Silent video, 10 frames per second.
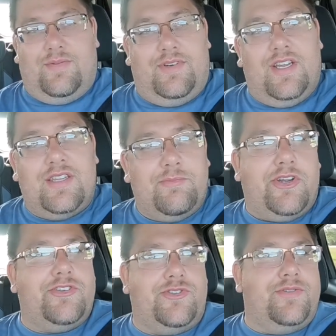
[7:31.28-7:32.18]
we're not the
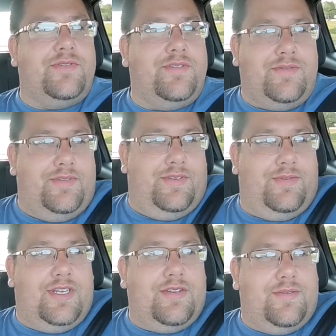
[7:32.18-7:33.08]
margin.
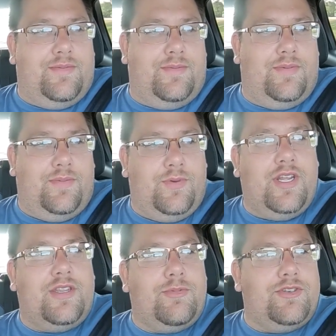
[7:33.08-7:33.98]
We're
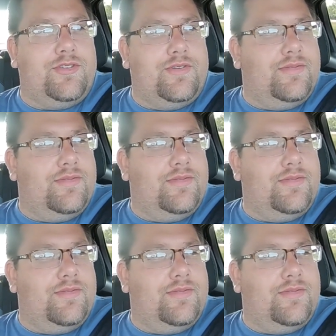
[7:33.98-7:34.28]
not the margin.